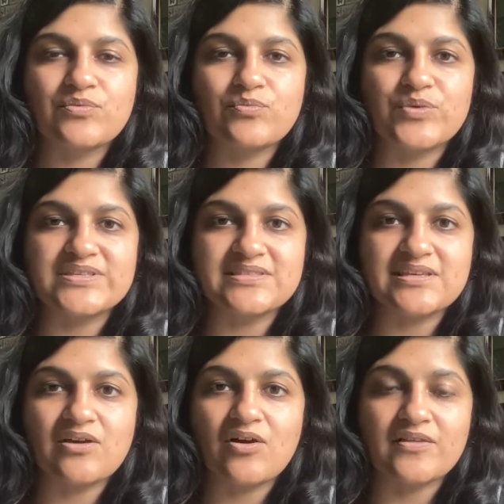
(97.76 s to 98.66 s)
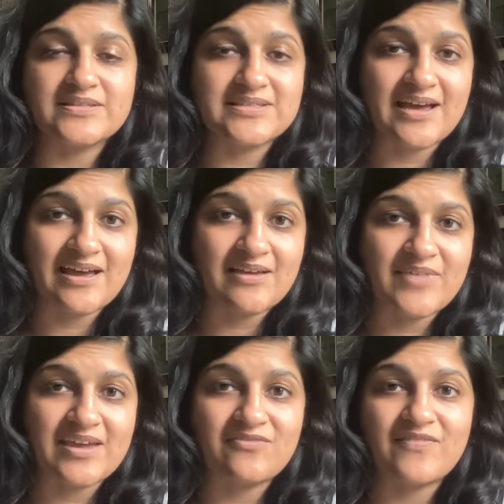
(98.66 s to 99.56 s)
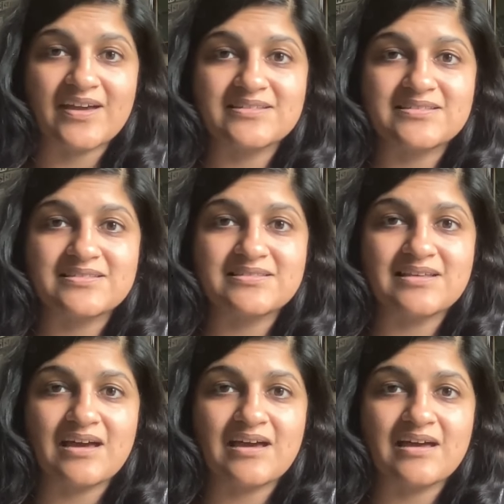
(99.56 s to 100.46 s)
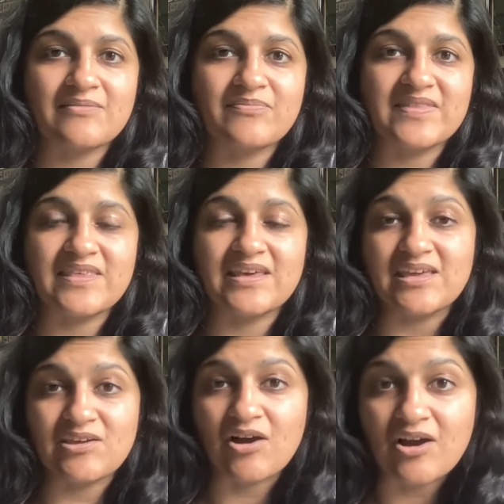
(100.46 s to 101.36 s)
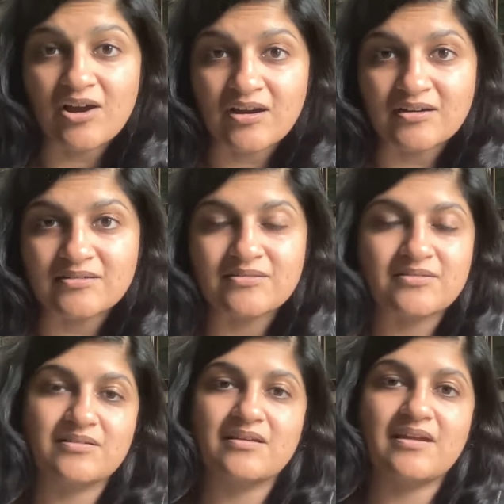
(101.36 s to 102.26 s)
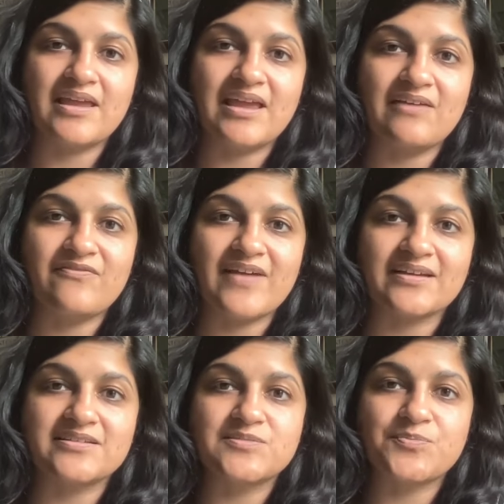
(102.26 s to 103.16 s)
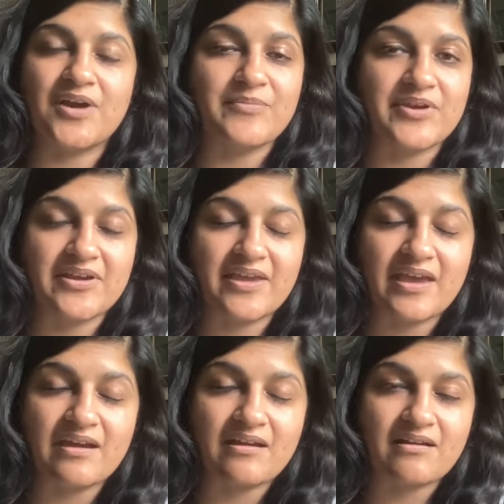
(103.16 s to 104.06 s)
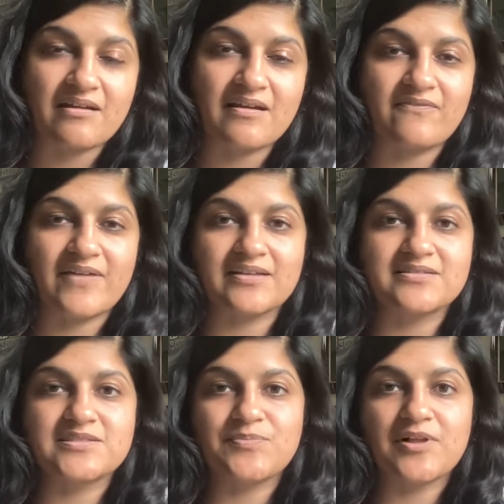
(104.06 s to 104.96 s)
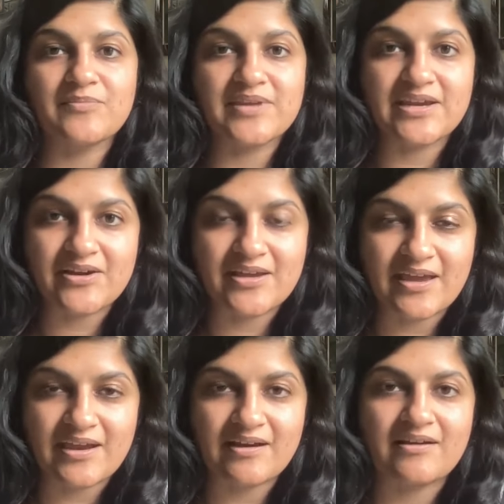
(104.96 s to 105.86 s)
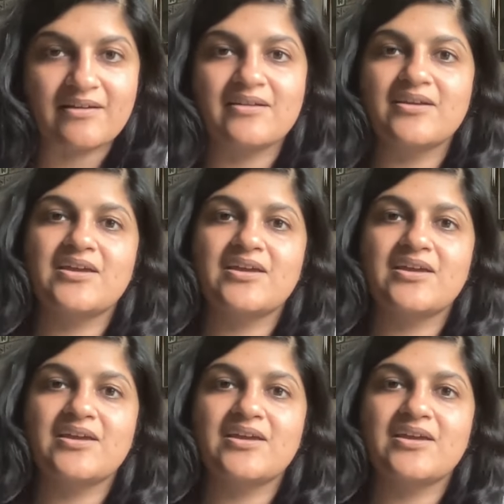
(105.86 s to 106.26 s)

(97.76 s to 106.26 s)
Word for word: we see all the time that affects the ER, affects primary care, affects pulmonary care.